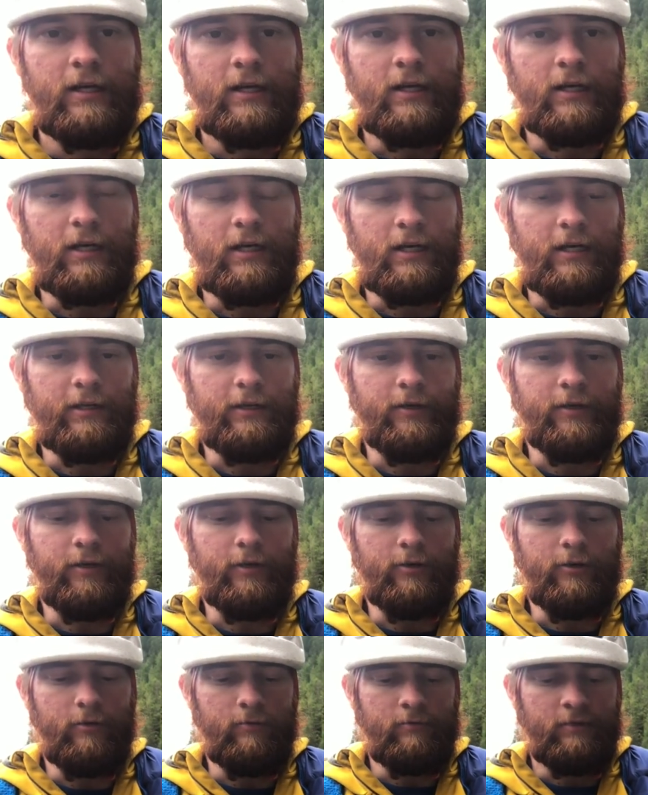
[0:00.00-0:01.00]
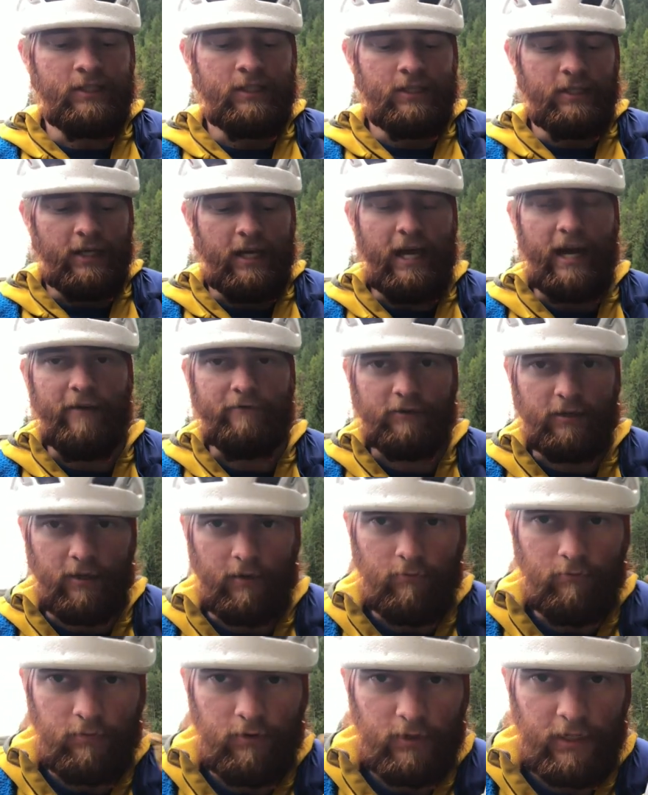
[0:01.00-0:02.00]
uh, you have
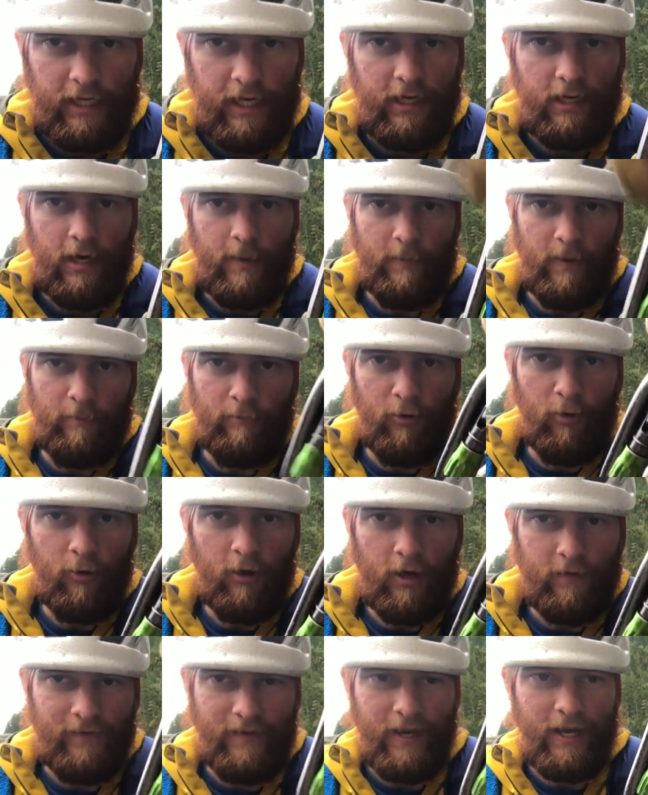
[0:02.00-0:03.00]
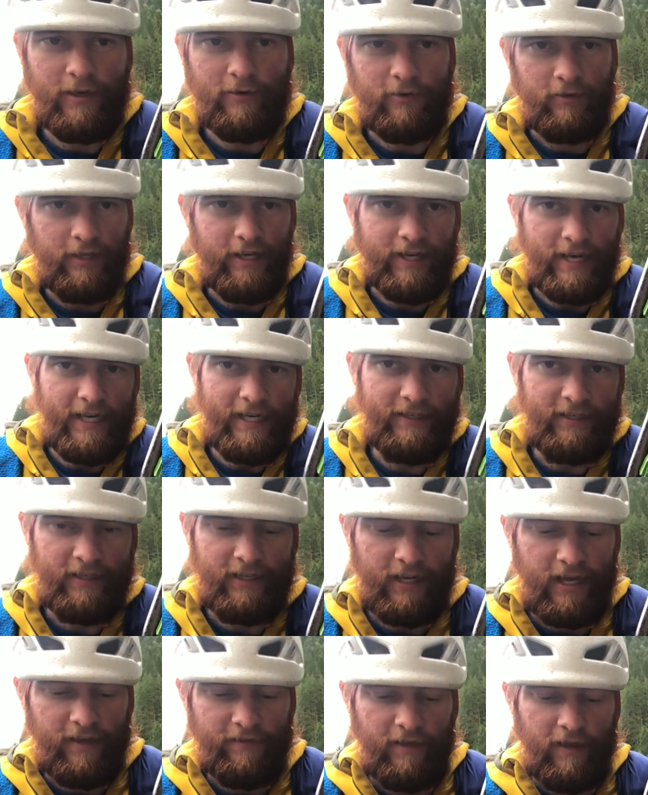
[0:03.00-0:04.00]
to lean up and pull on the anchor like I did
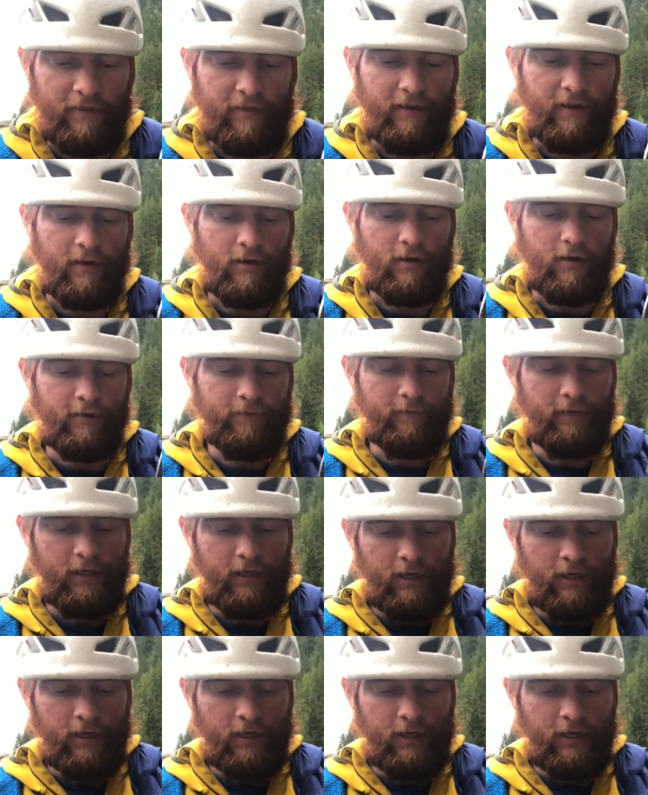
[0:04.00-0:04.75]
to get that thing off.